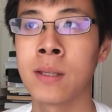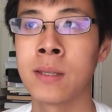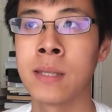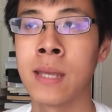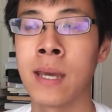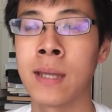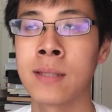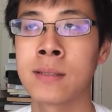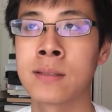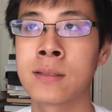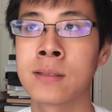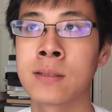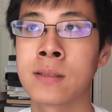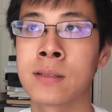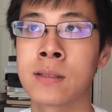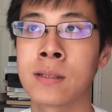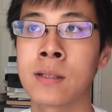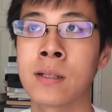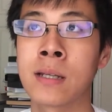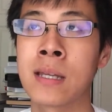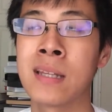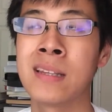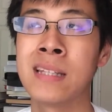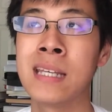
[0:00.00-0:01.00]
that
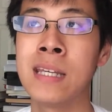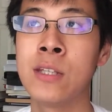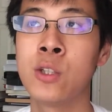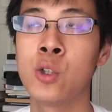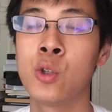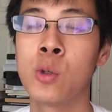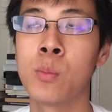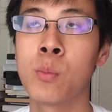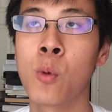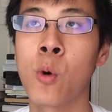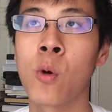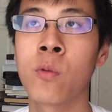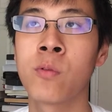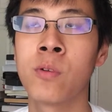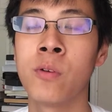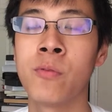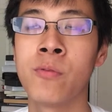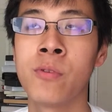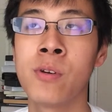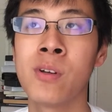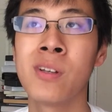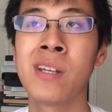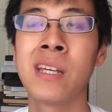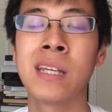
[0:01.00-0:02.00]
can lead to a more
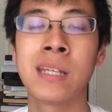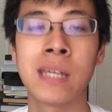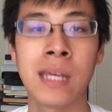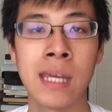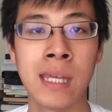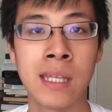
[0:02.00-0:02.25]
fulfilling,